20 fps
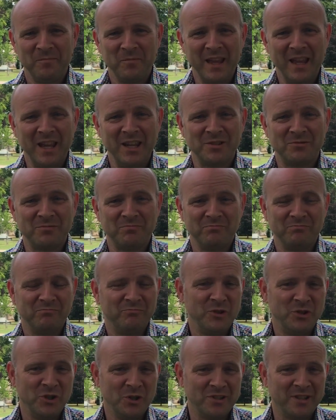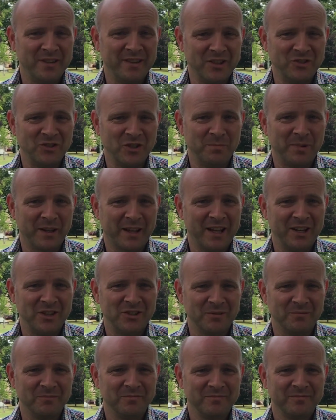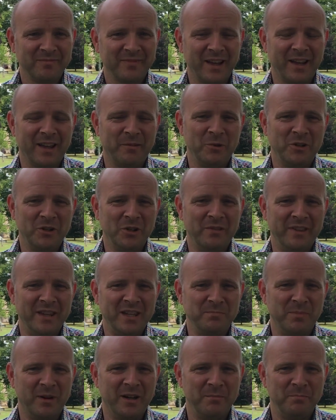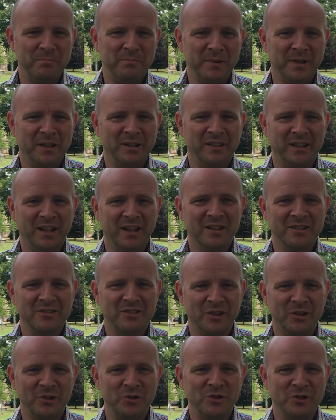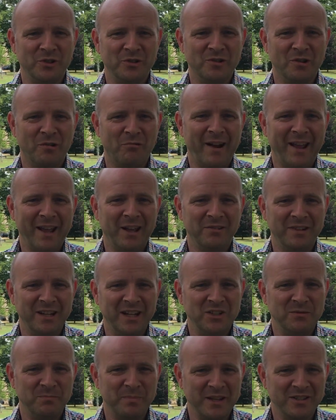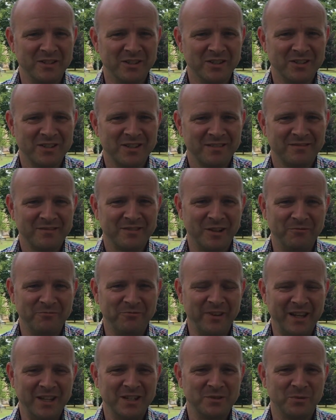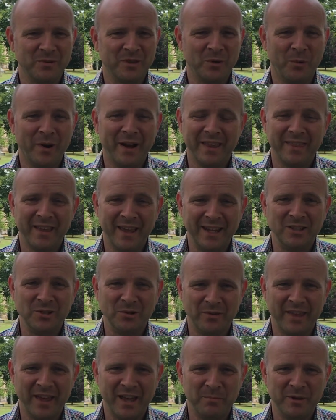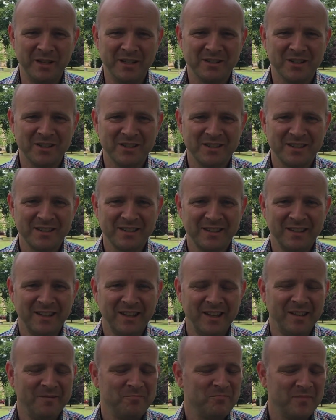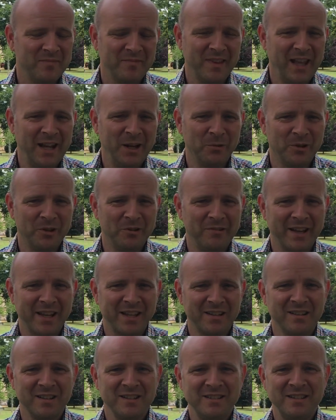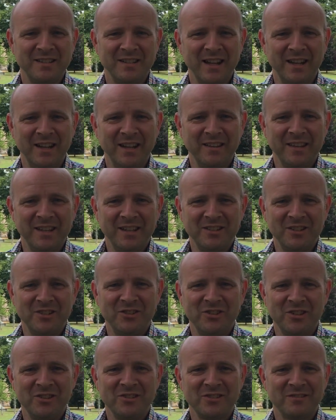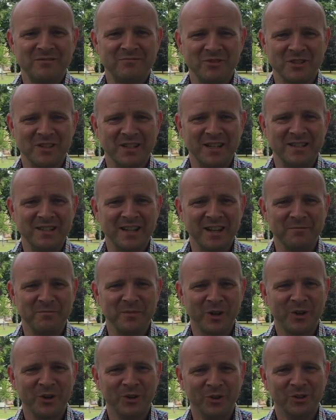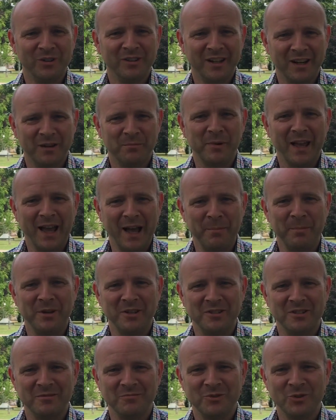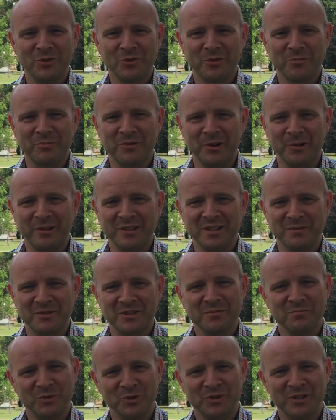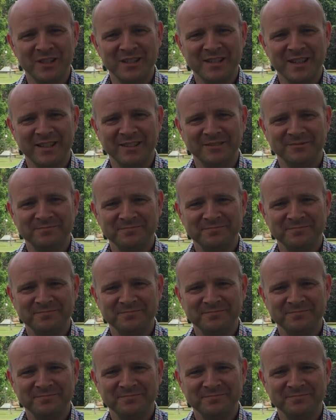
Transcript: is reducing that duplication, and we do this by building our solutions around each business so it fits with the way they do their business. Anyone who recognises any of these issues just needs to give me a call, and I'd be happy to talk them through it in some more detail.